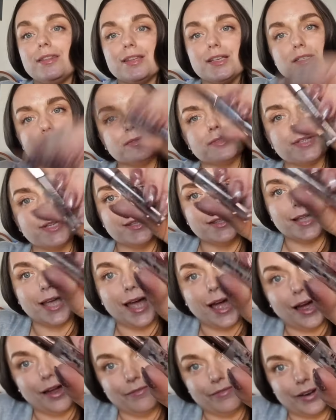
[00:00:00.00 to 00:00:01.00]
This was in
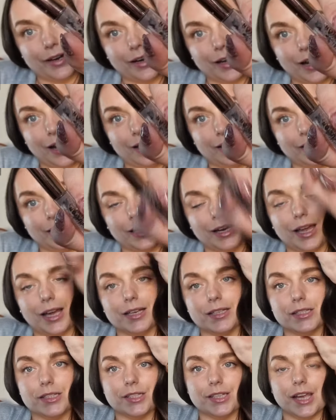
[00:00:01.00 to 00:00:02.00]
their advent calendar
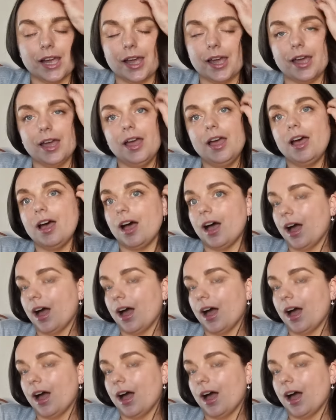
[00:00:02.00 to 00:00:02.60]
last year